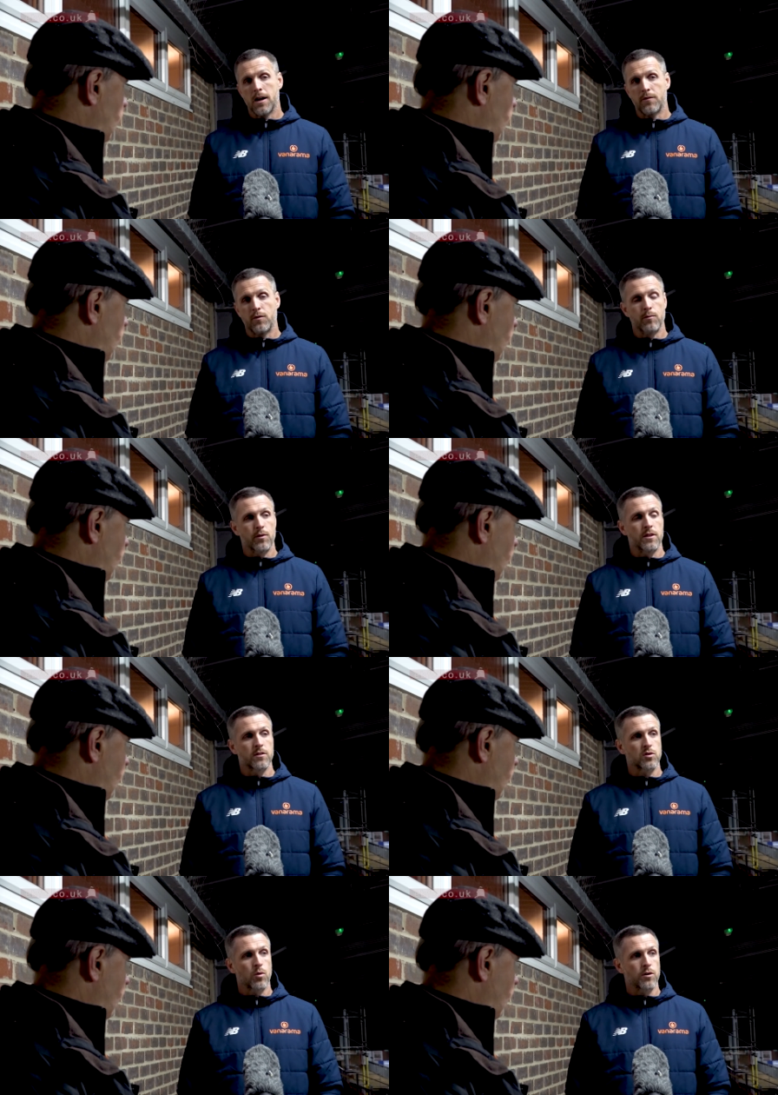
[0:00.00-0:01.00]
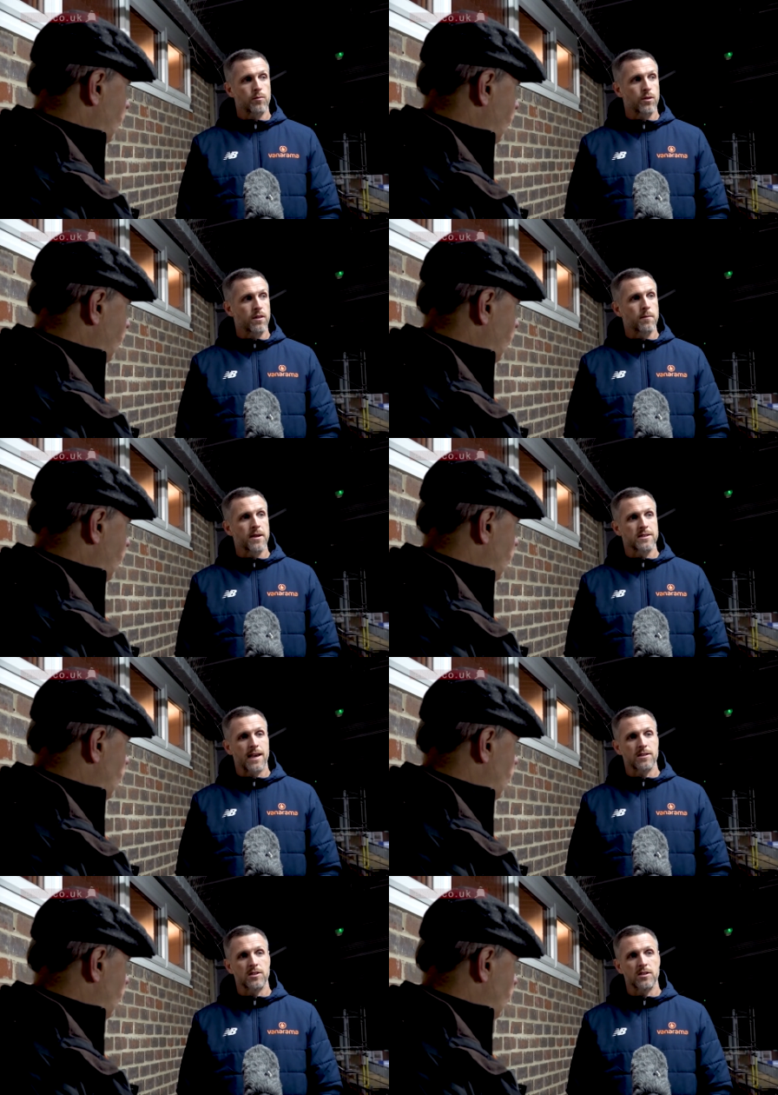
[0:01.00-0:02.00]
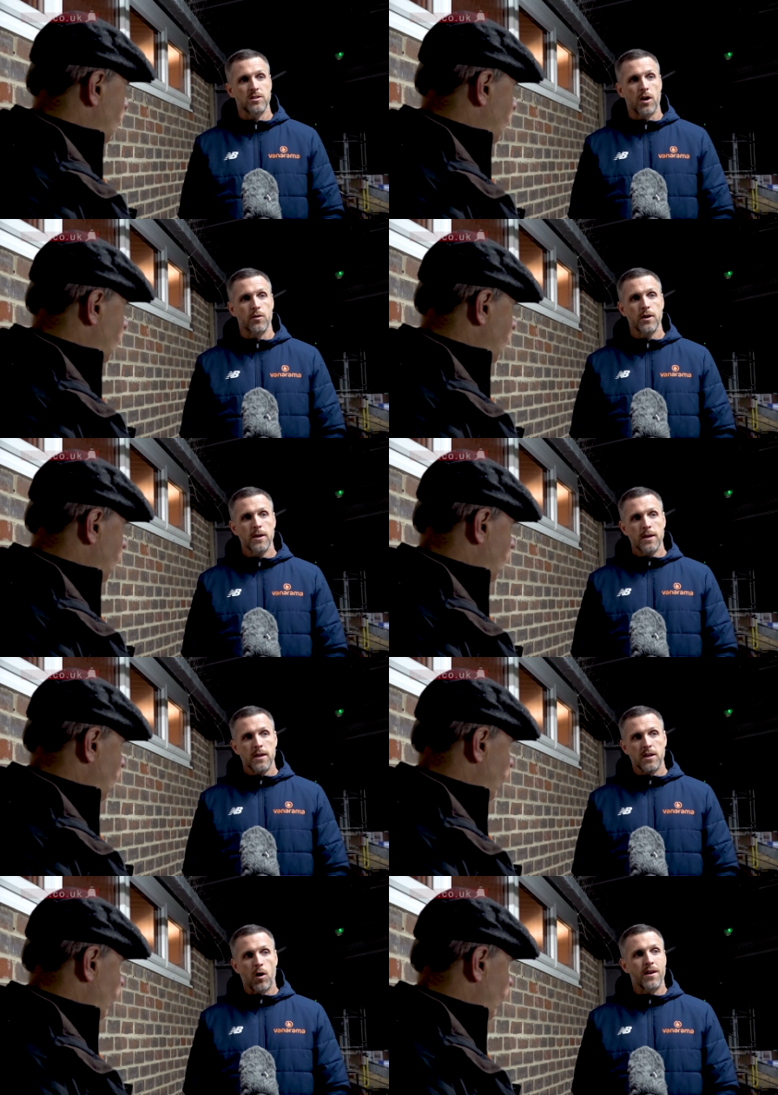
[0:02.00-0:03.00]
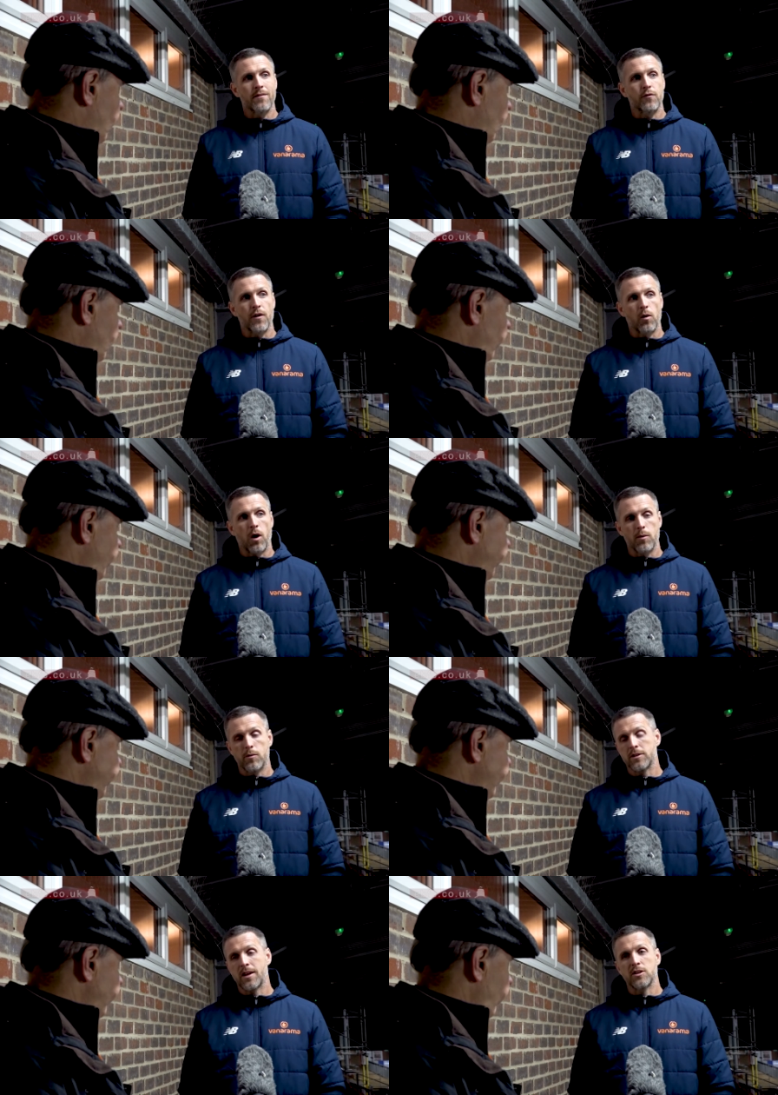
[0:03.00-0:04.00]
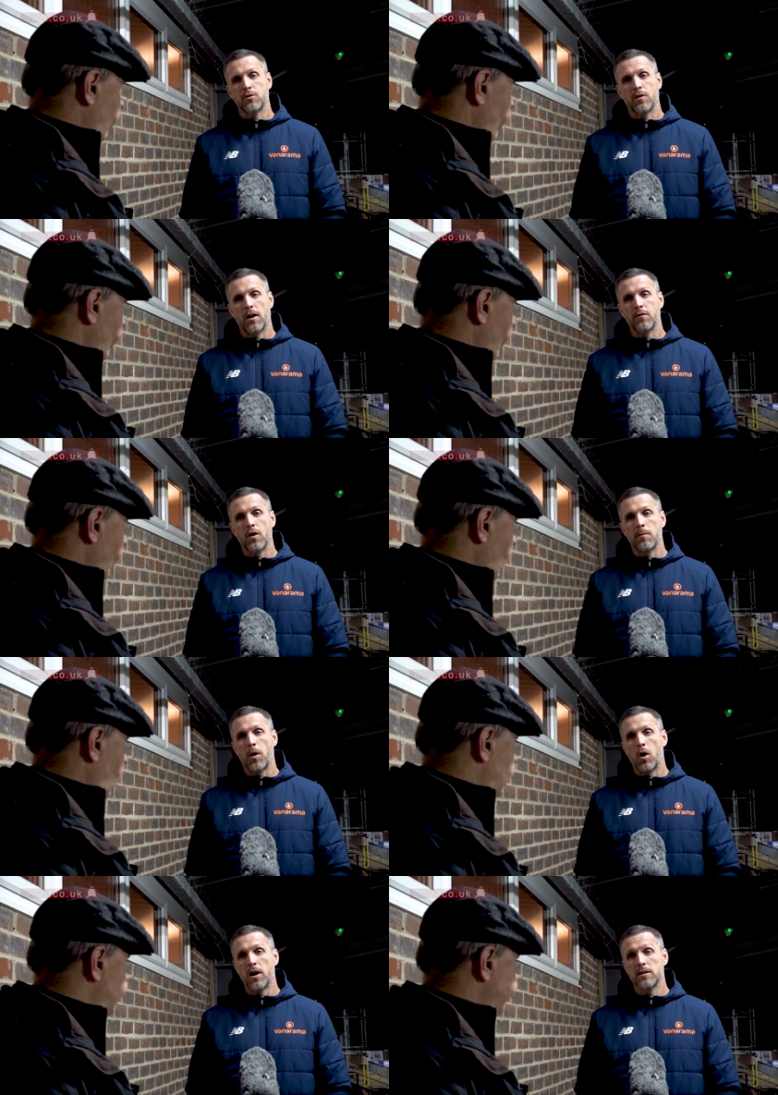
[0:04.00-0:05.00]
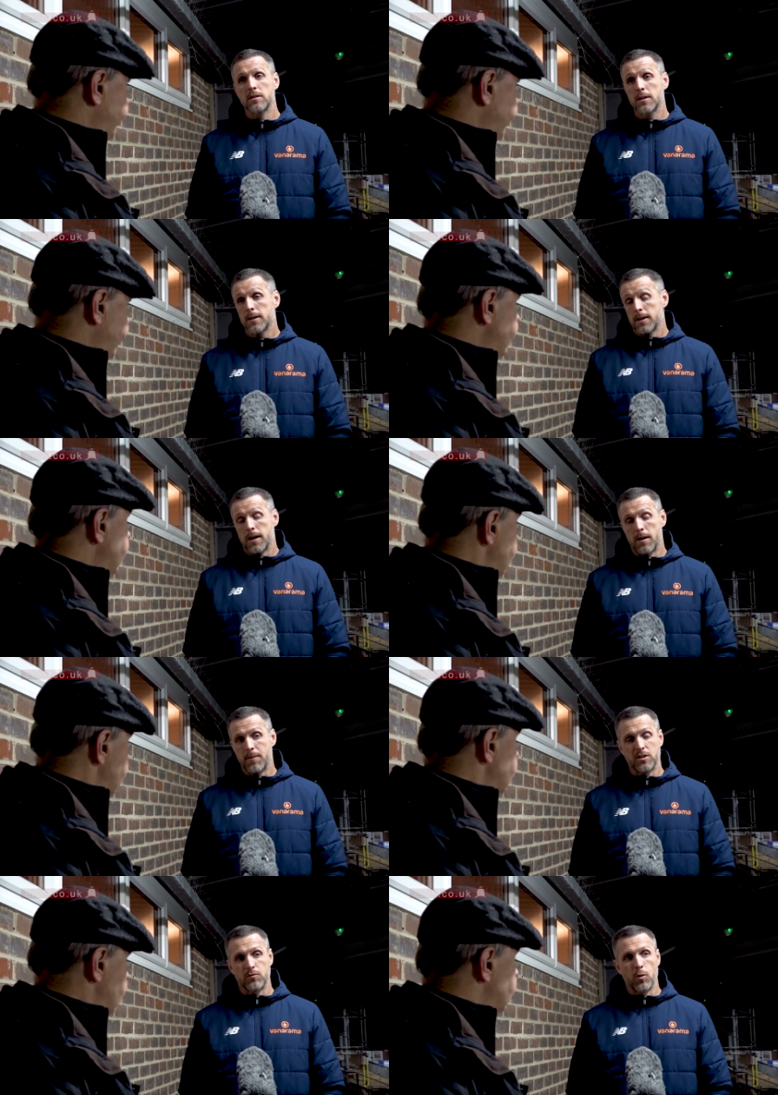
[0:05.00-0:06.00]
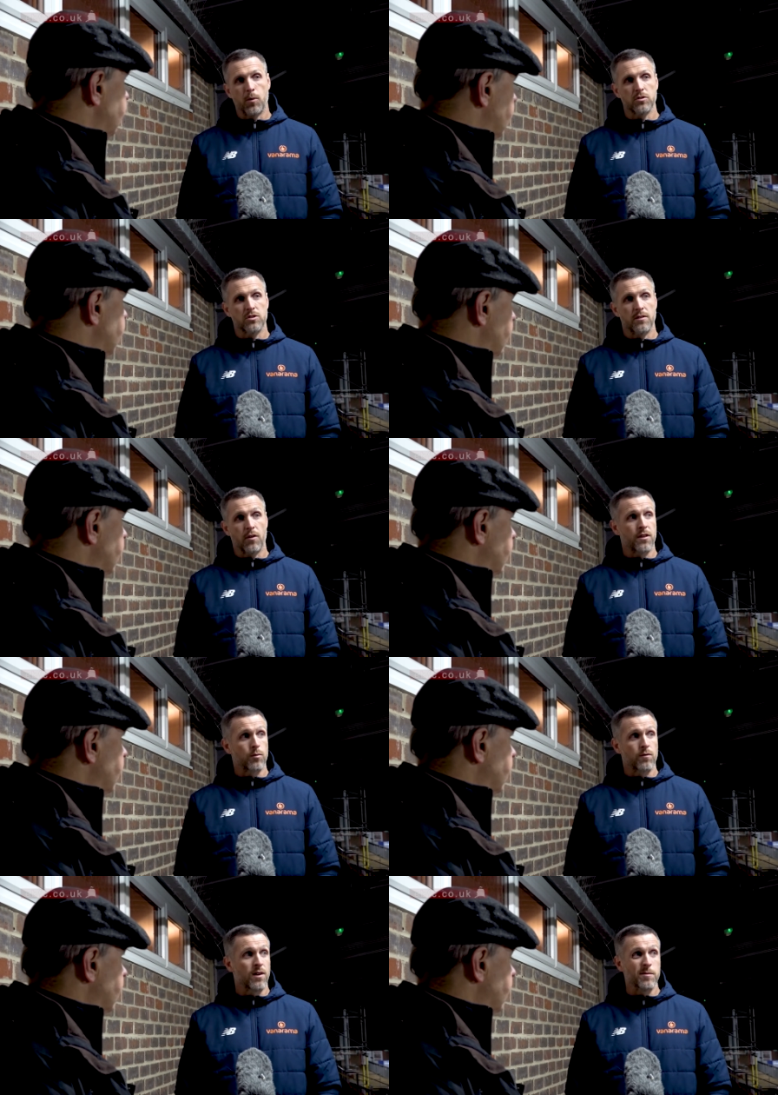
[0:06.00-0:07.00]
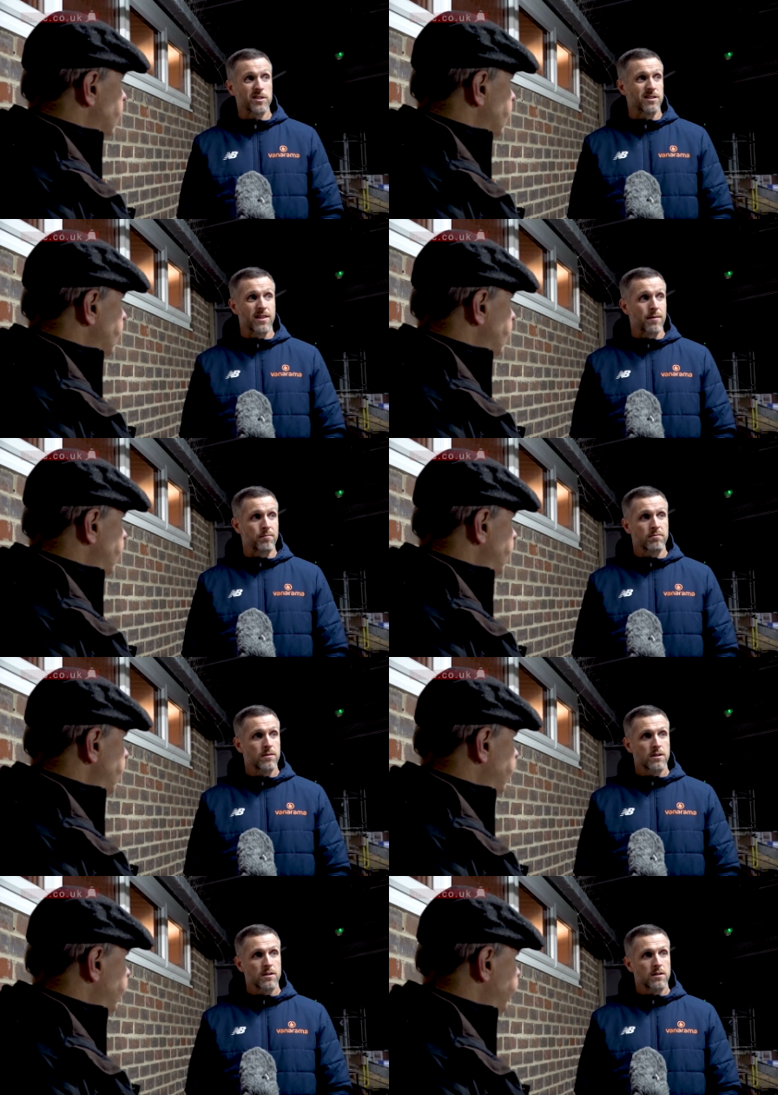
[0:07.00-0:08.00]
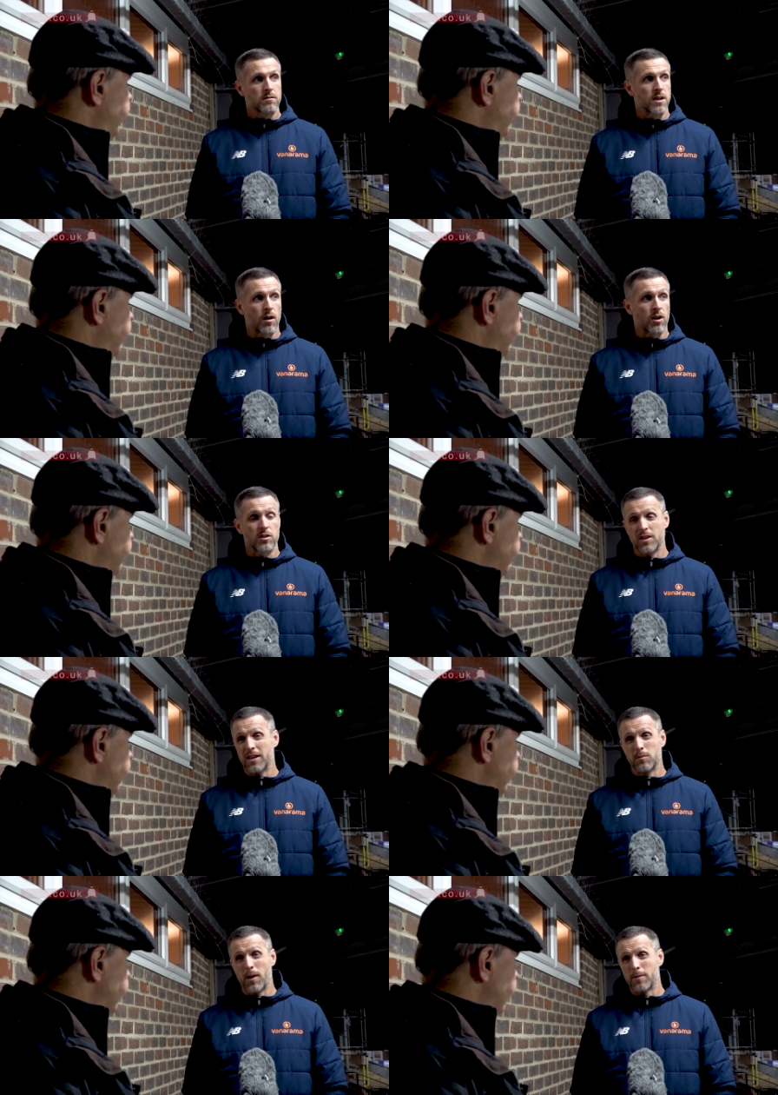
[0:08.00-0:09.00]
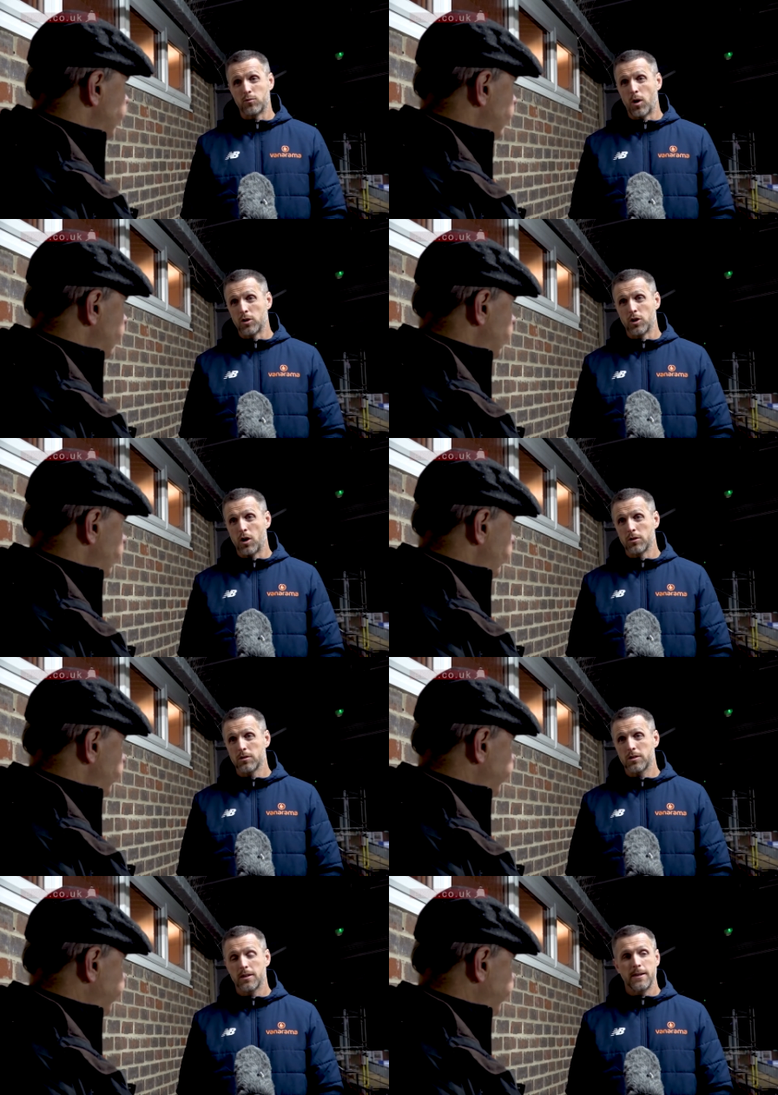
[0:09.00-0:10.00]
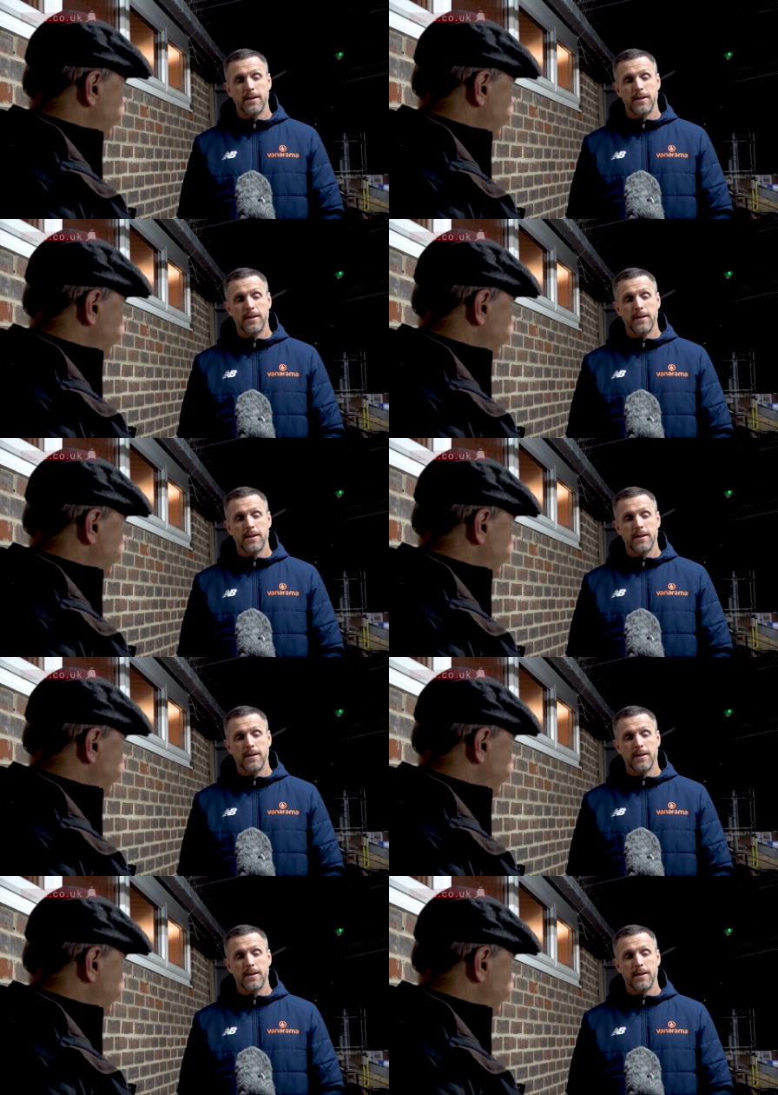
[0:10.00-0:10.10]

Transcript: from within the squad and within the mentality. So, you know, I never felt like we were in danger of going further behind. That's a real positive. I think we've limited them, you know, like I say, to perhaps one chance.